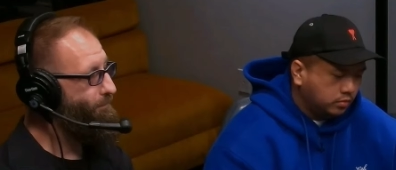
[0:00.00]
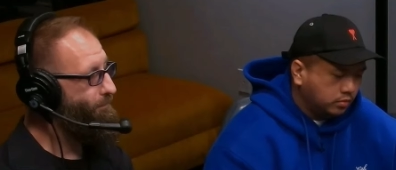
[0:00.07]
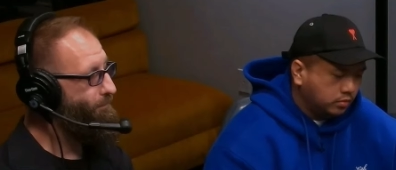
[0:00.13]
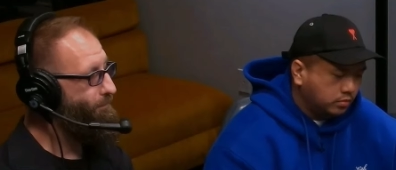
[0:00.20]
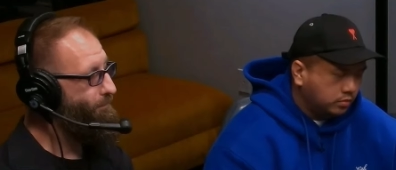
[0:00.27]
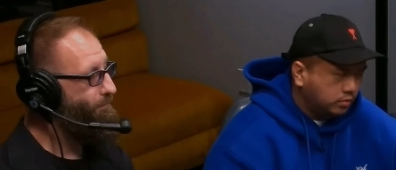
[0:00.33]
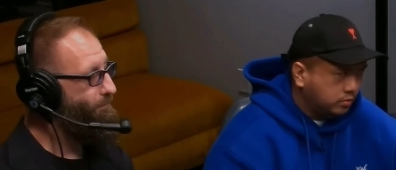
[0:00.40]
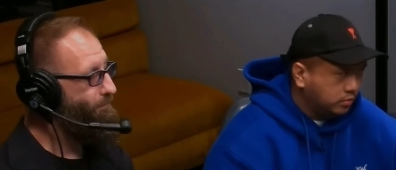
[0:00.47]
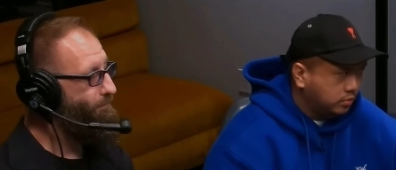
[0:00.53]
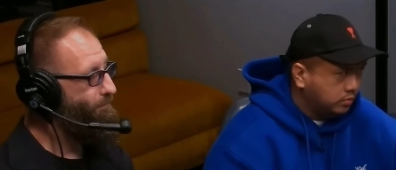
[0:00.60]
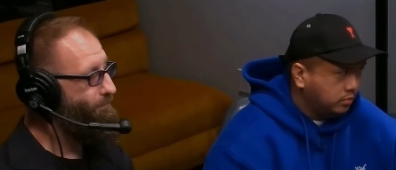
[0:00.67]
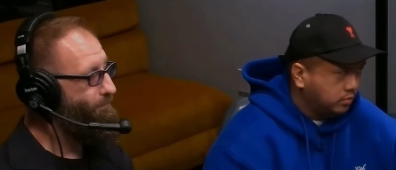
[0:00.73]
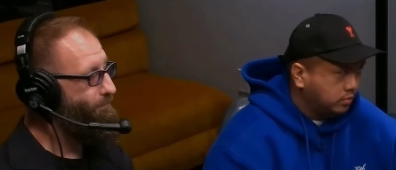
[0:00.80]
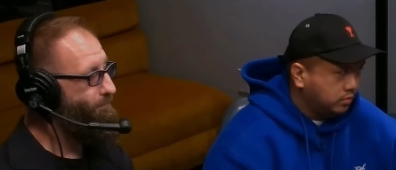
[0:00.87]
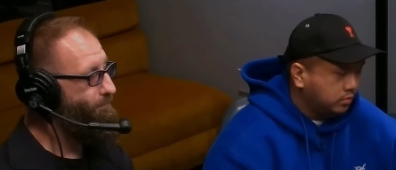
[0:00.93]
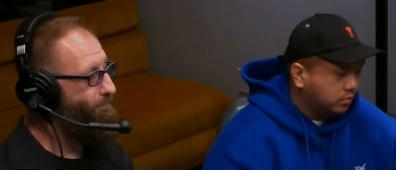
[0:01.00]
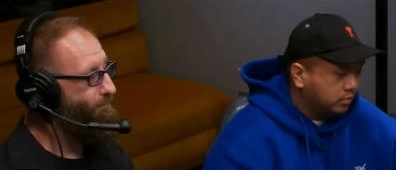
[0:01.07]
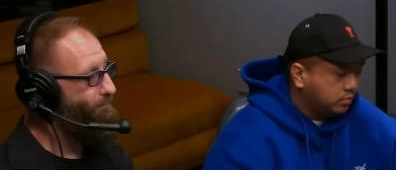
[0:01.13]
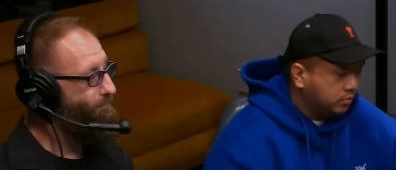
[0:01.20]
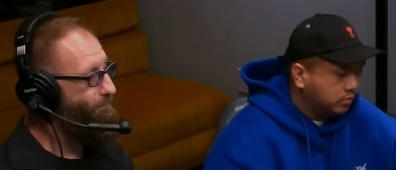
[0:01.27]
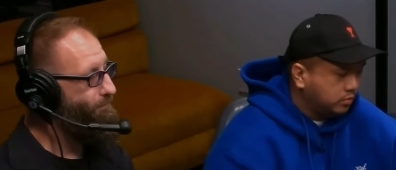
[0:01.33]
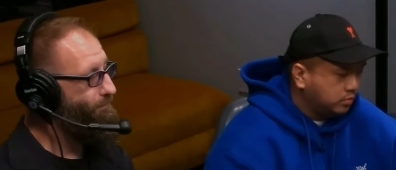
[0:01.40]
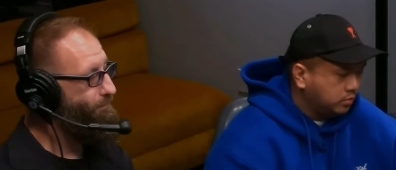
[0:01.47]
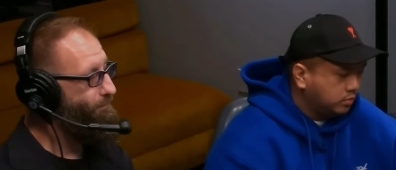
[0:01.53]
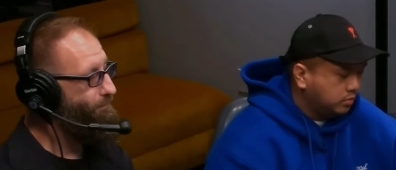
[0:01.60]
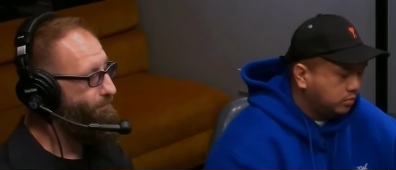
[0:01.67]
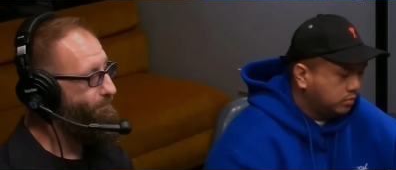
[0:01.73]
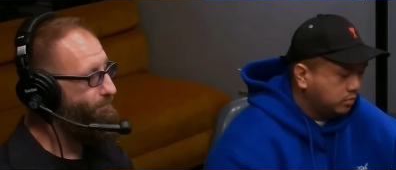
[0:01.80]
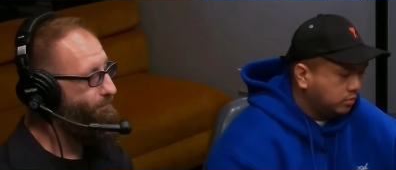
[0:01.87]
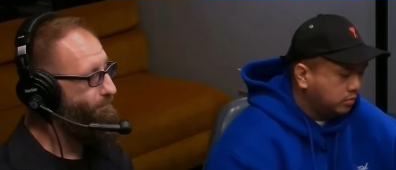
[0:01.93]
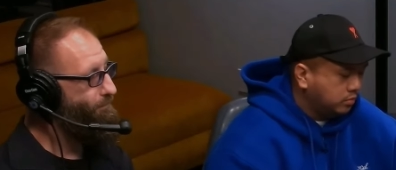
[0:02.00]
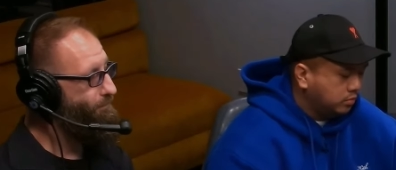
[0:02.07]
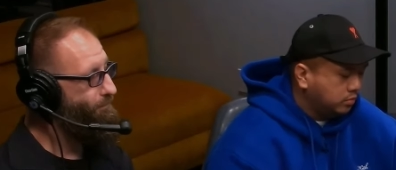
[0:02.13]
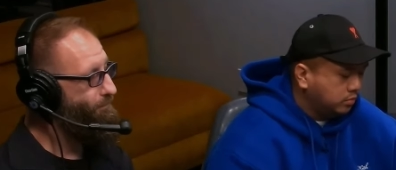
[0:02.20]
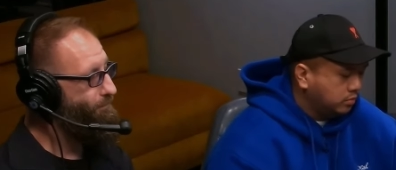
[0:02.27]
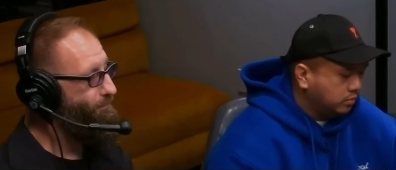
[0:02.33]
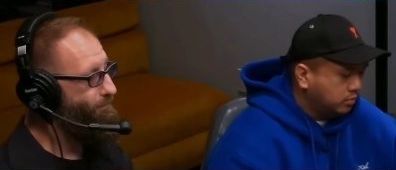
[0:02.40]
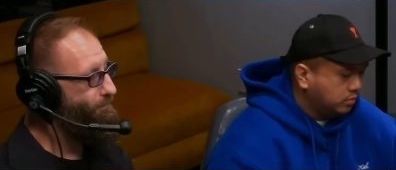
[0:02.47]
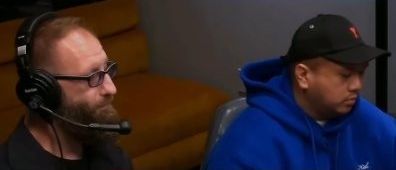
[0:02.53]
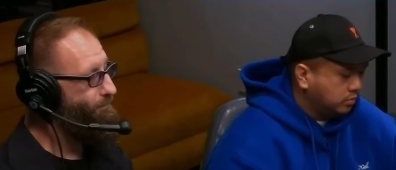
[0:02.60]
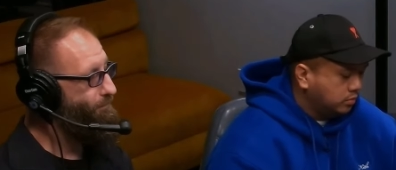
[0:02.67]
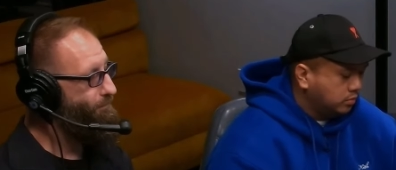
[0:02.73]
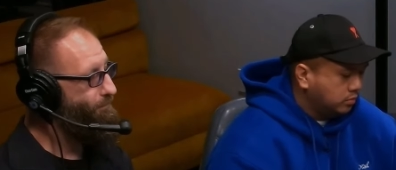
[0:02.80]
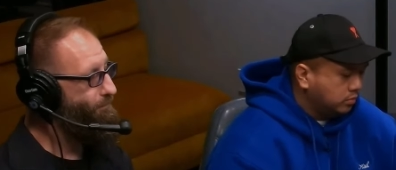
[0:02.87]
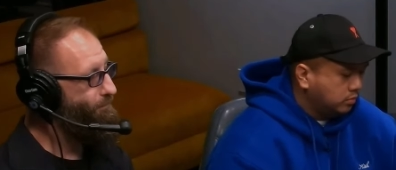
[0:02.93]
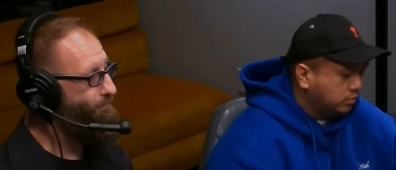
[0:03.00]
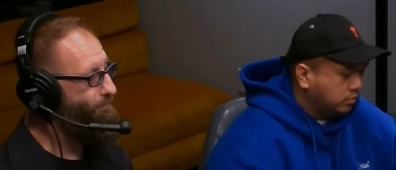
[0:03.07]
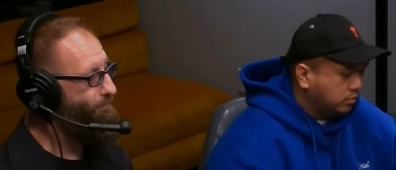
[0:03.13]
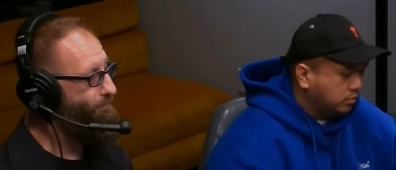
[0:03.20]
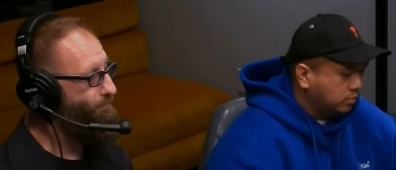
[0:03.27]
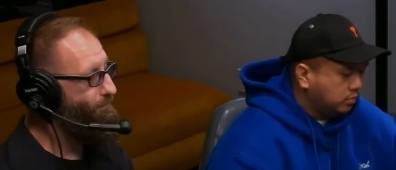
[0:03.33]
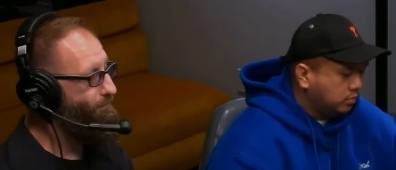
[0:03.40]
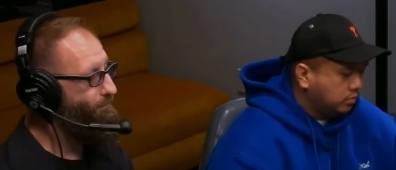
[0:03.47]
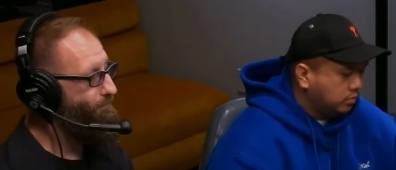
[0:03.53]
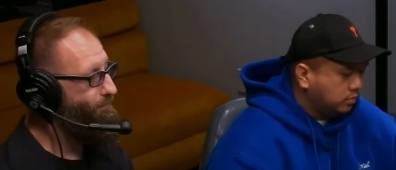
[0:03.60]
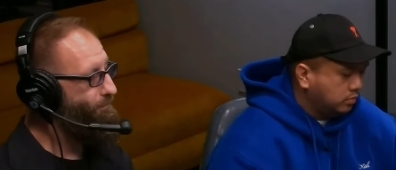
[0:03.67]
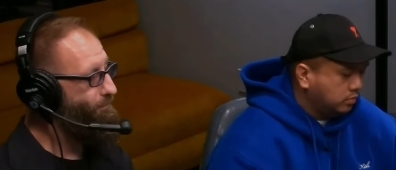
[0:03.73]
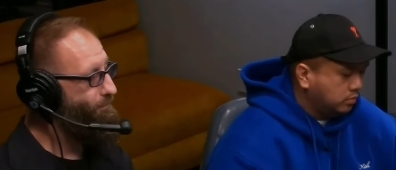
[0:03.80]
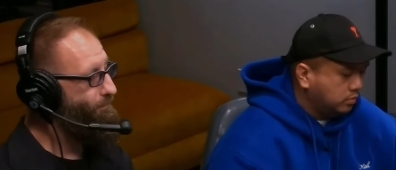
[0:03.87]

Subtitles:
[no speech]